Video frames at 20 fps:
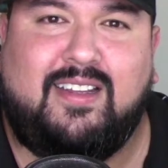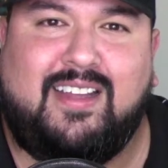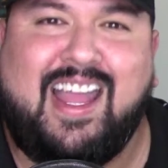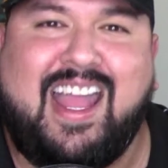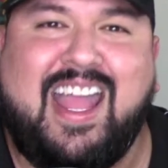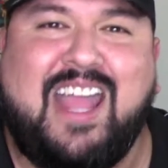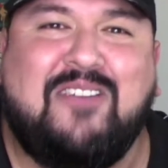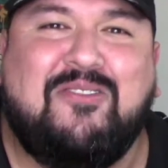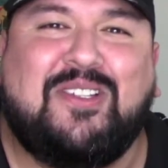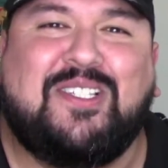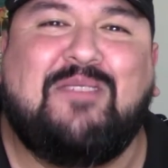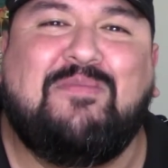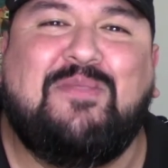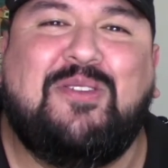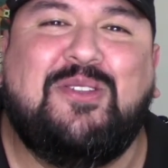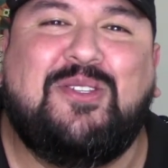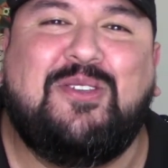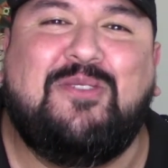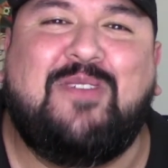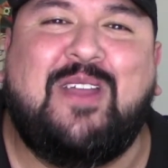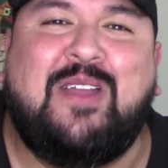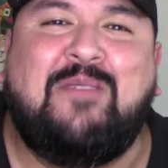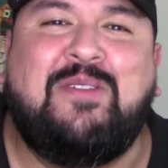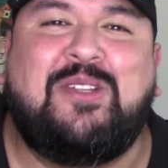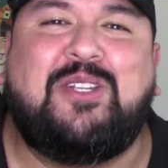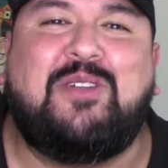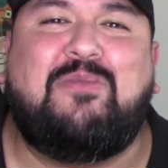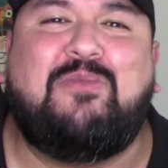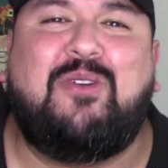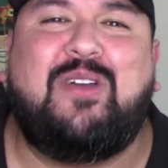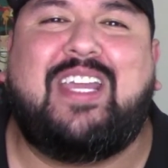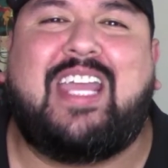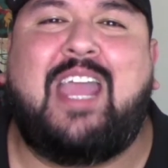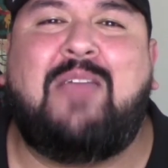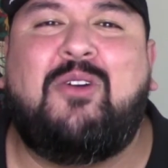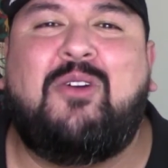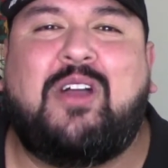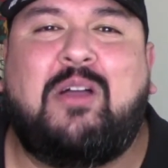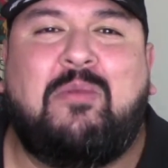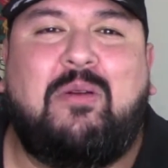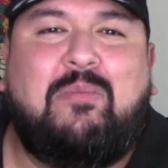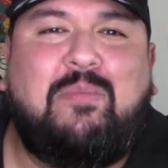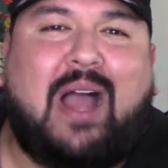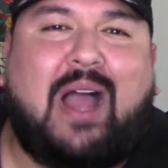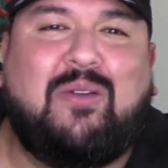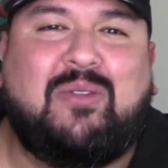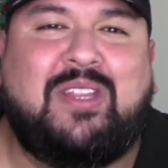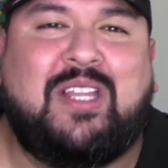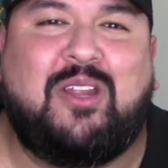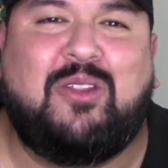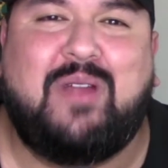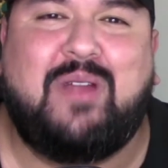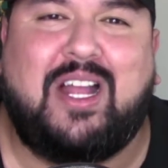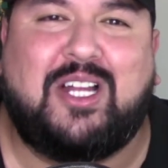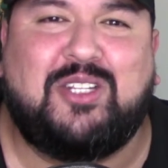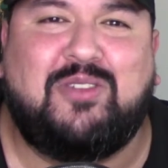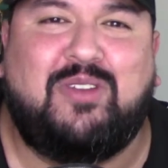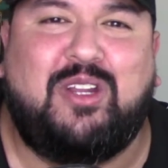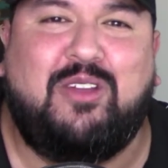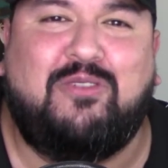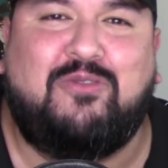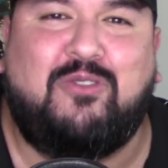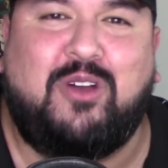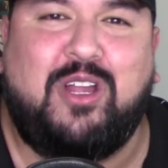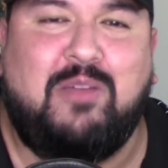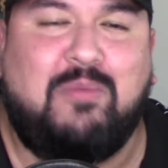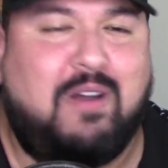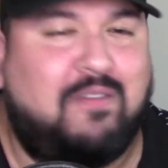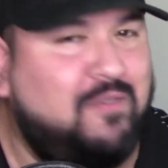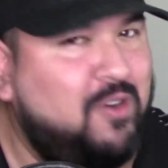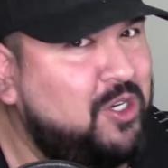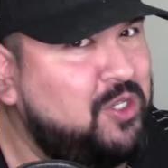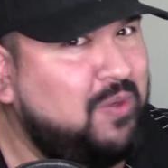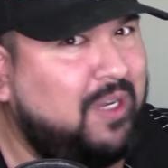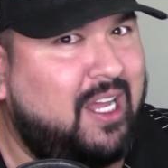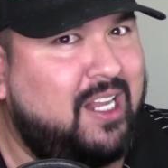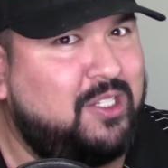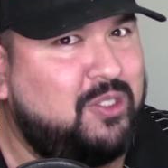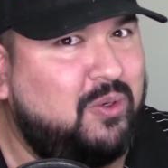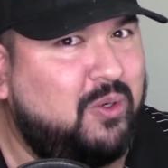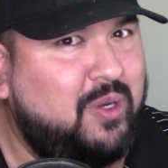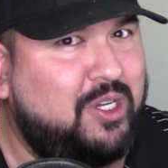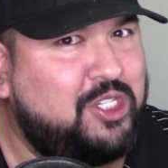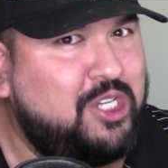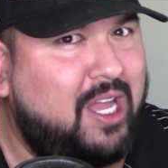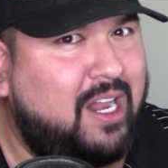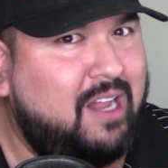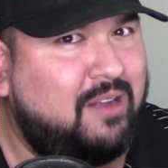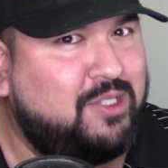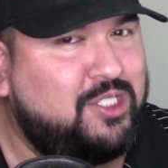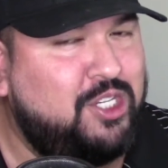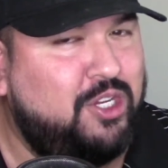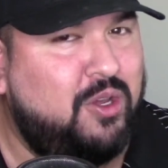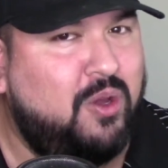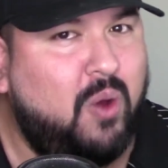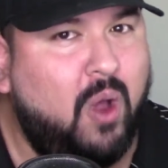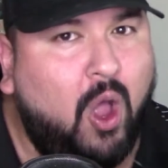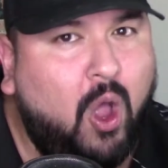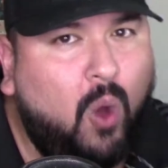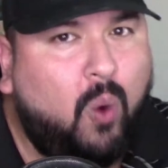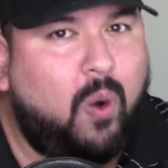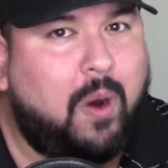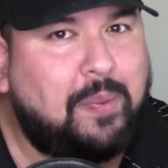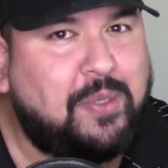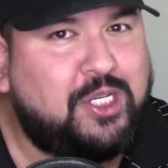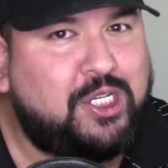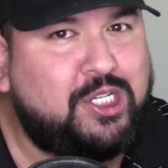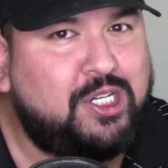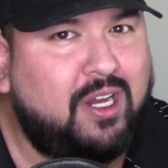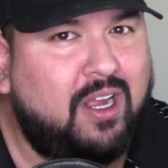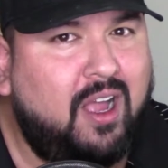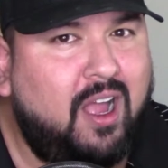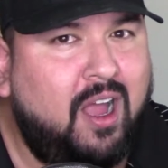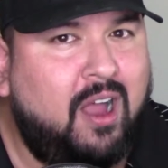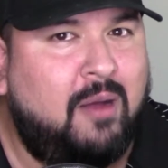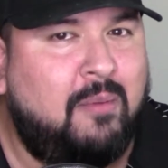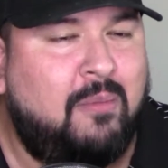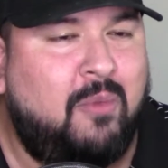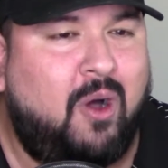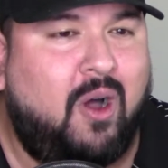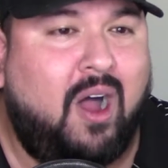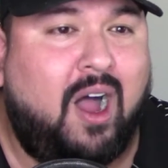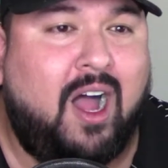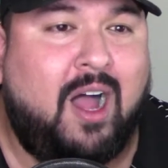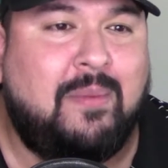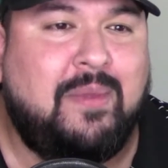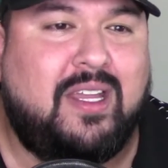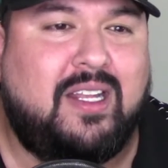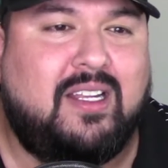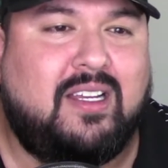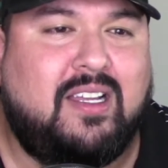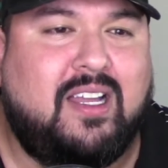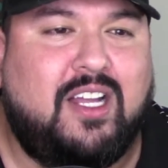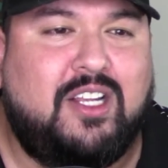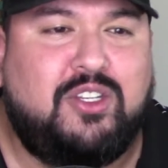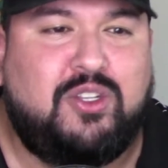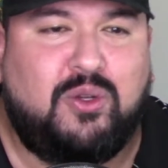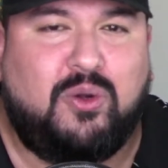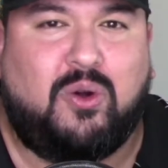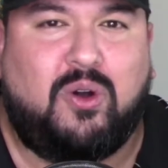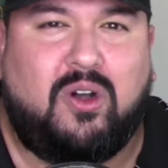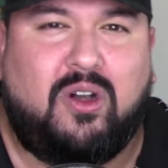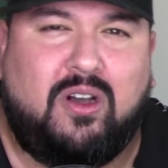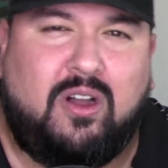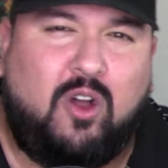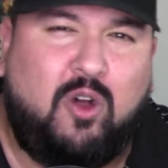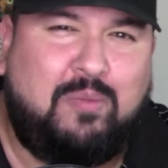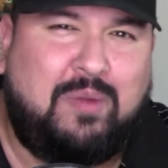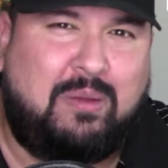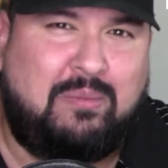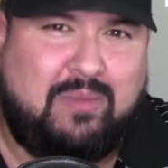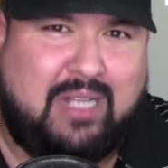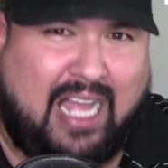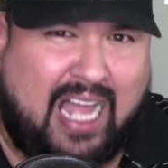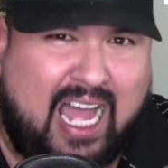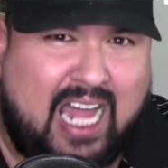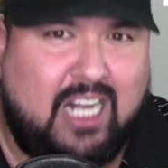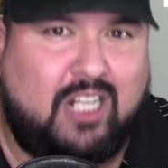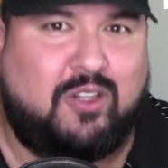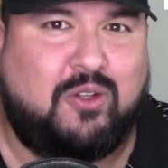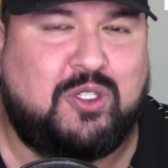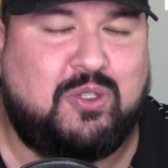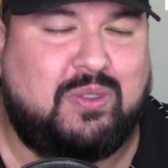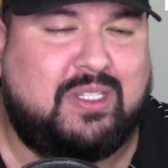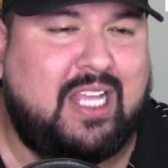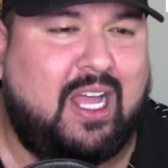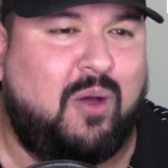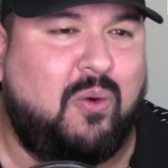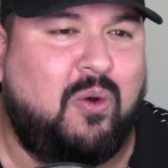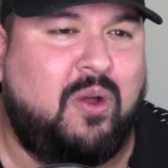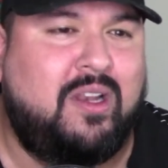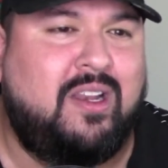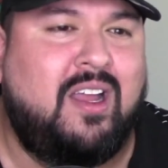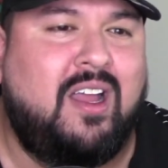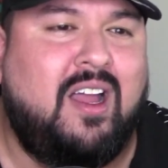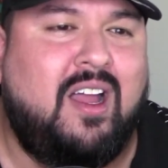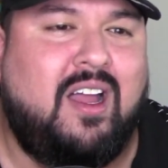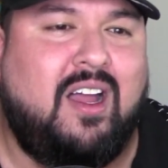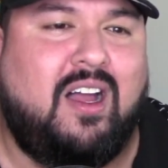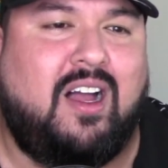Hey, what's up, YouTube fam? It's your boy Kmo coming back with another reaction video for you. But first, we got to do a quick shout out to Mohammed Kadur. Hope I'm kind of close with that one.